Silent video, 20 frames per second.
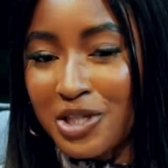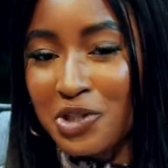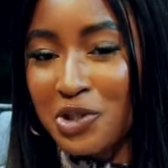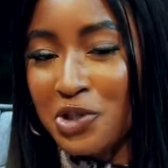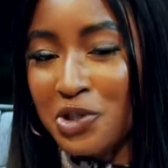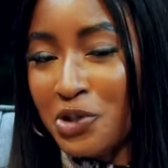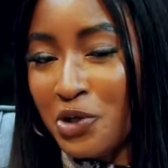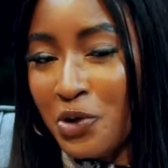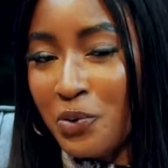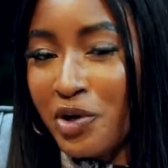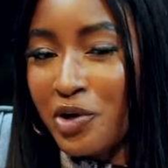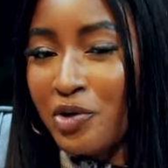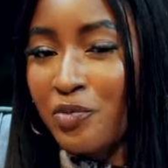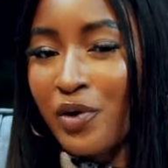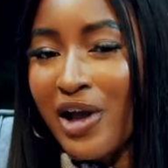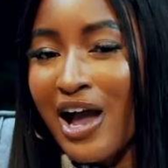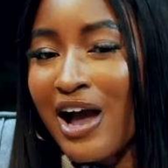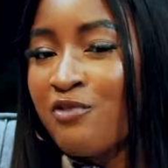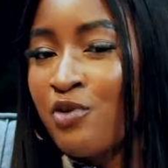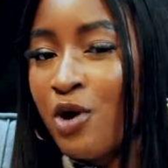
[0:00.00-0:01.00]
You know, we,
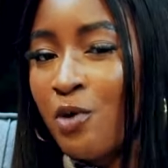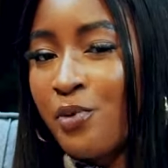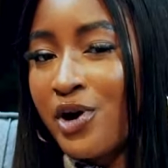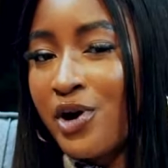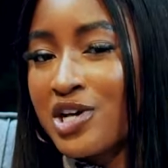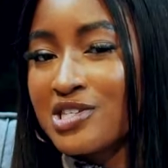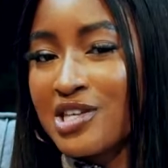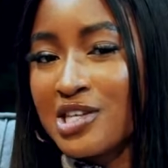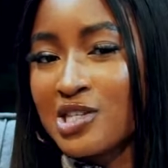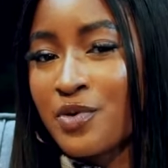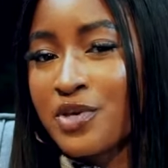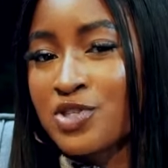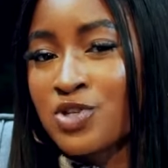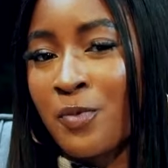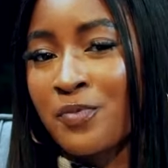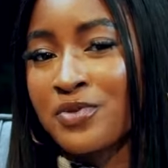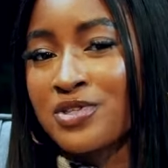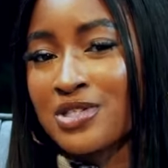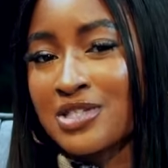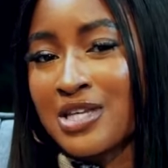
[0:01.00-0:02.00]
we have one person that's always
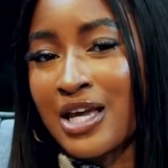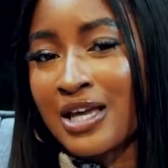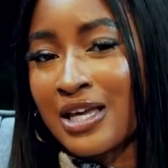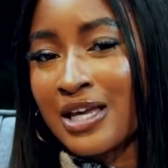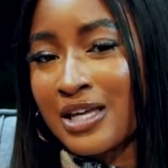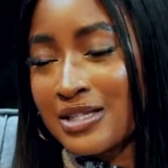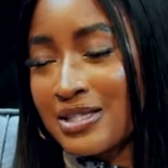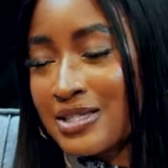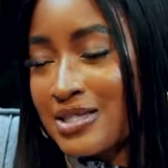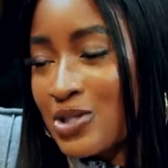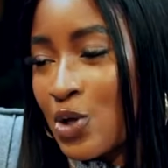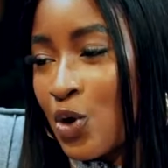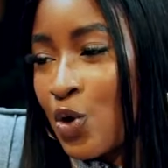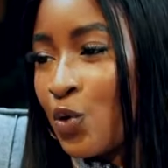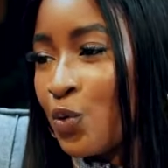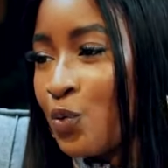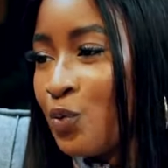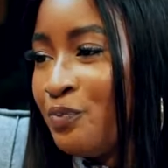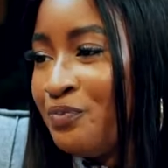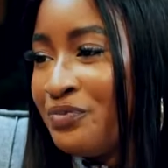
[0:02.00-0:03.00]
coming to take it.
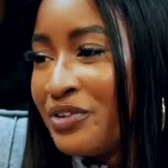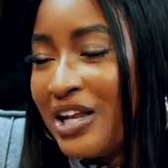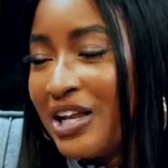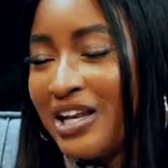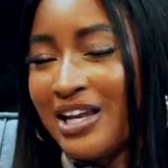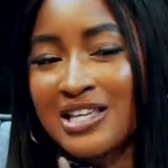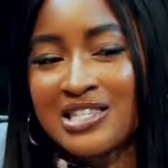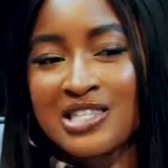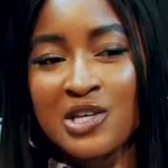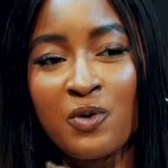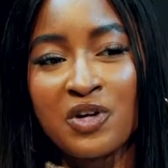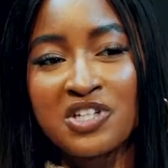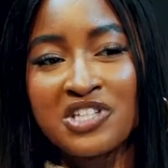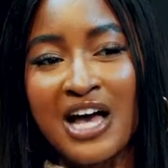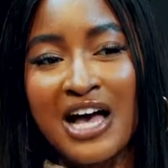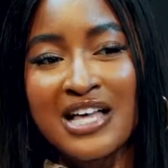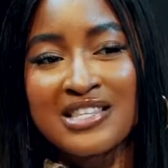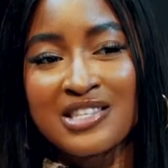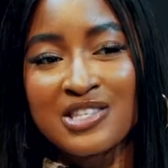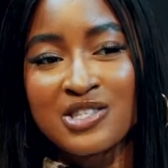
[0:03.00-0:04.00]
So let's see what she
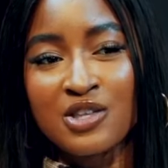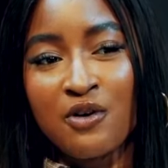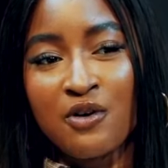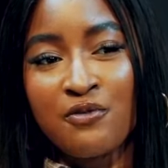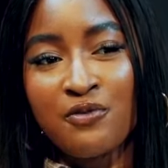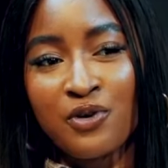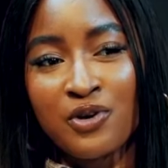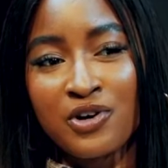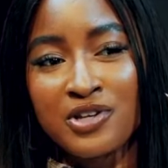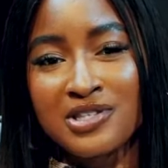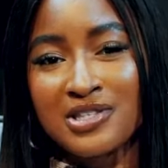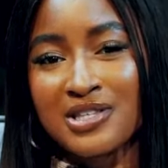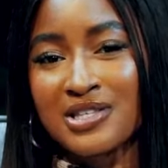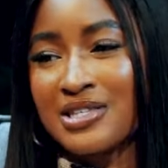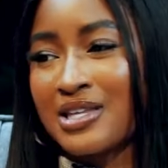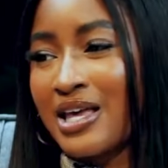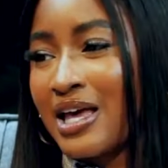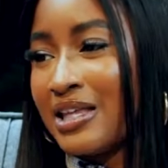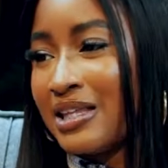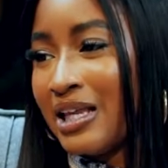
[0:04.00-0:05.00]
has in store for us
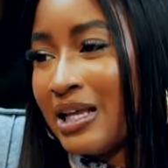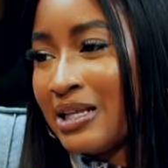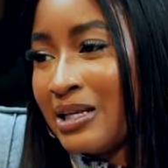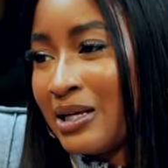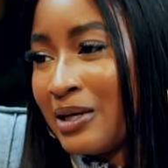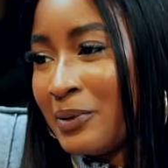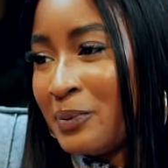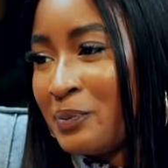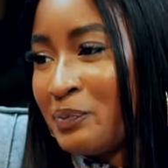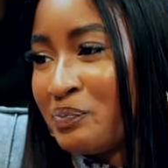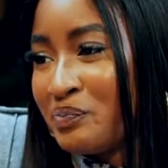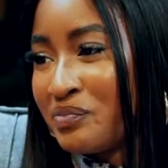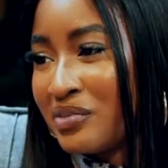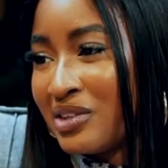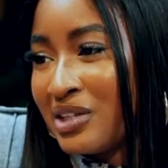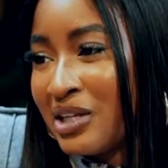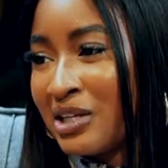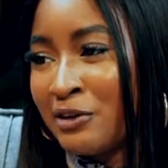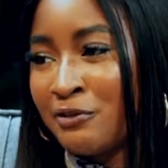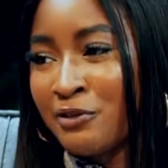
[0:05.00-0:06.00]
this year, Nana. Yeah.
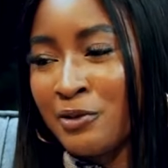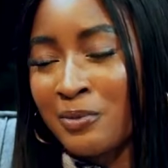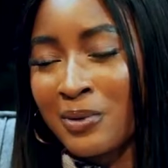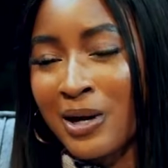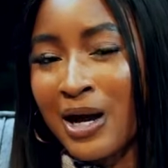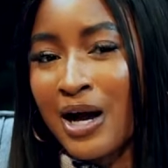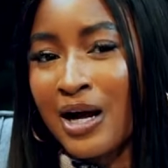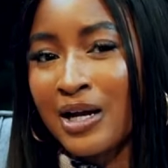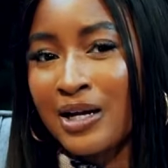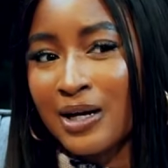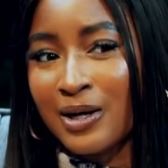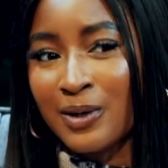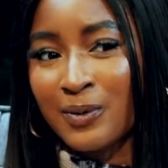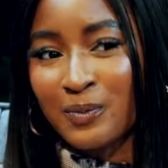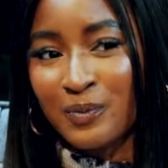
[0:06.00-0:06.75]
Nana from Ghana.